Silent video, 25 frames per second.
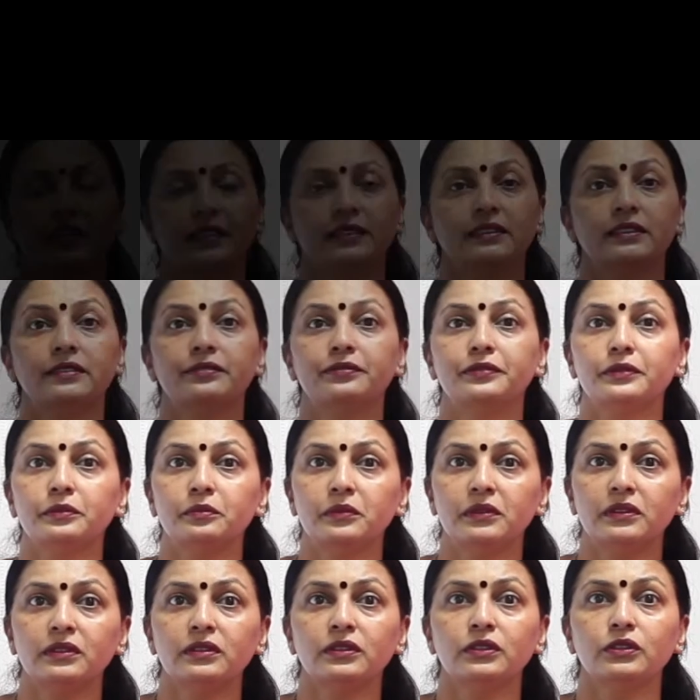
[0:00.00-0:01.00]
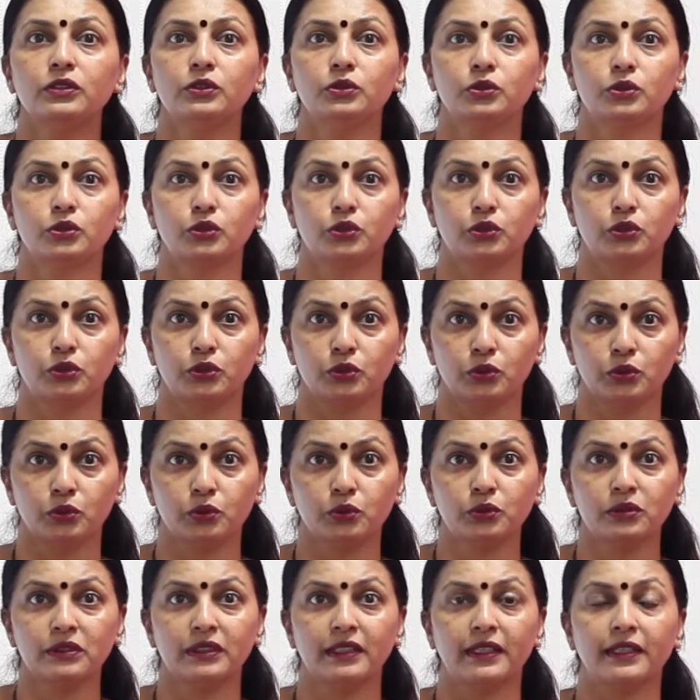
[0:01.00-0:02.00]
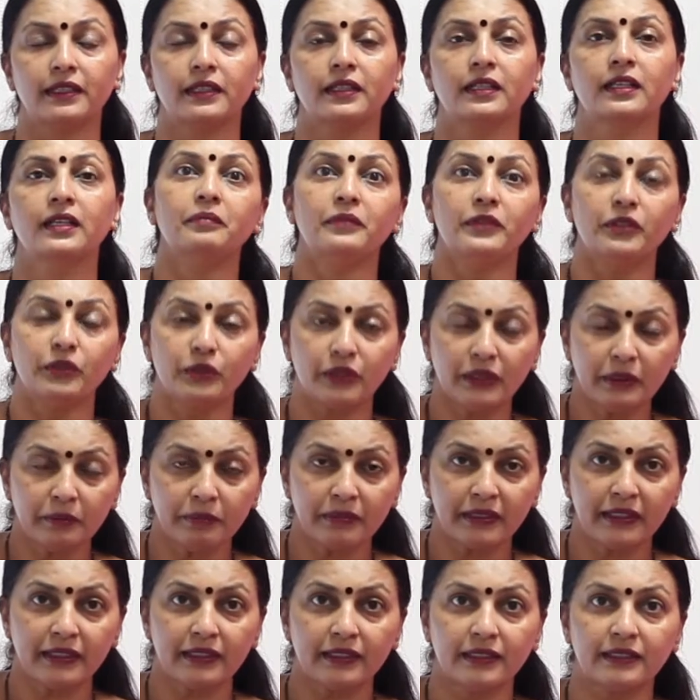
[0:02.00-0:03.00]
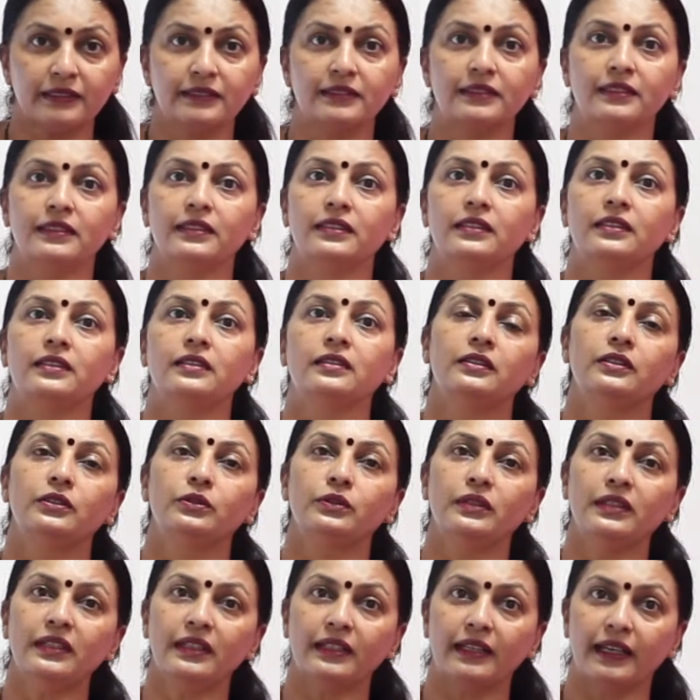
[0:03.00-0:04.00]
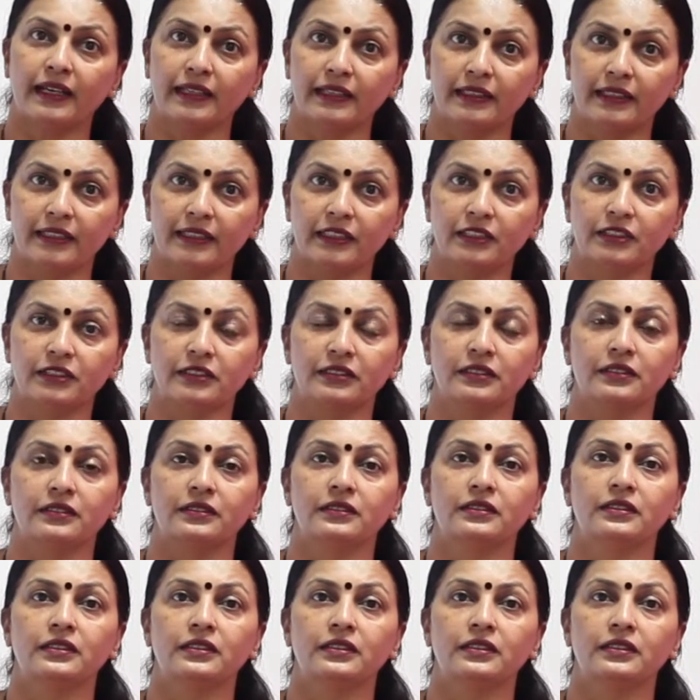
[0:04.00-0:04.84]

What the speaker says: As a woman, you should know that during pregnancy, during lactation,